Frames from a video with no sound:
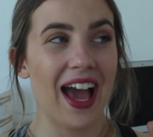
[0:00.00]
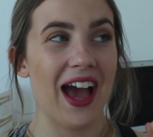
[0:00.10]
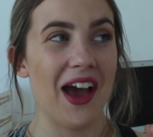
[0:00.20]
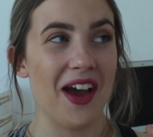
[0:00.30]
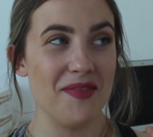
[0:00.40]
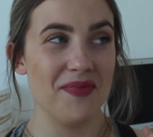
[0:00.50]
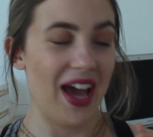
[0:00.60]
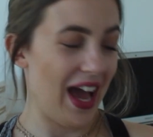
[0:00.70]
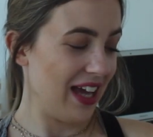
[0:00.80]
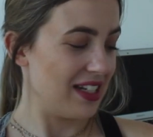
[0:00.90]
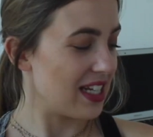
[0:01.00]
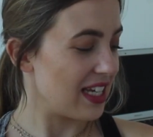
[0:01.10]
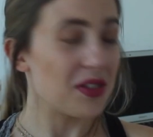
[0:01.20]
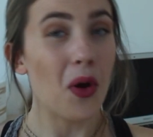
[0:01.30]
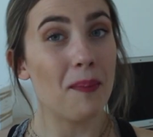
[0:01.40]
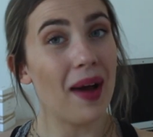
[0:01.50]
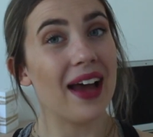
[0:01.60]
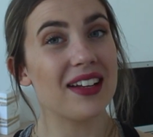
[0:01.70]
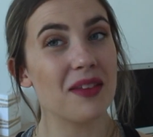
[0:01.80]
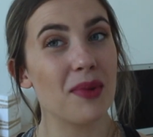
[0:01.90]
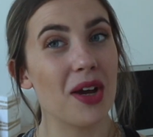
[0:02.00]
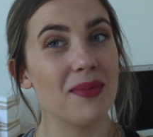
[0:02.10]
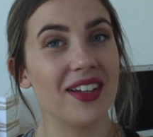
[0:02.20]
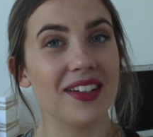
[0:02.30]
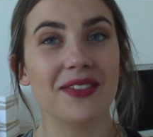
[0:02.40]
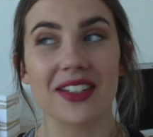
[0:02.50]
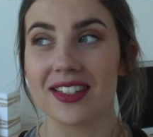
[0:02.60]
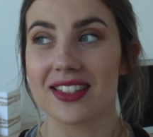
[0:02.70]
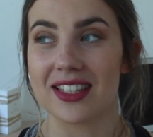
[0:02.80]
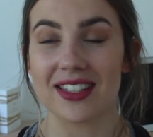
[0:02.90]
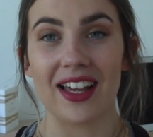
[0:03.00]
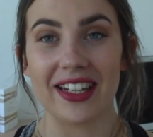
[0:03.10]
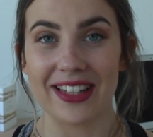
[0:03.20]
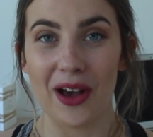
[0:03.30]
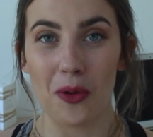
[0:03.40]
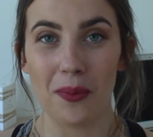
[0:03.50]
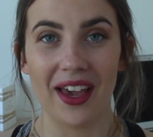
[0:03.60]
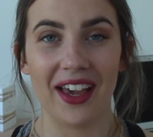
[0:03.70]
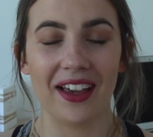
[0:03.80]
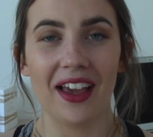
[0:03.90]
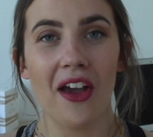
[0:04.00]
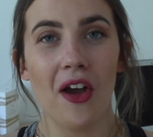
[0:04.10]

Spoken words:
And it's not bad at the moment because the sun is helping,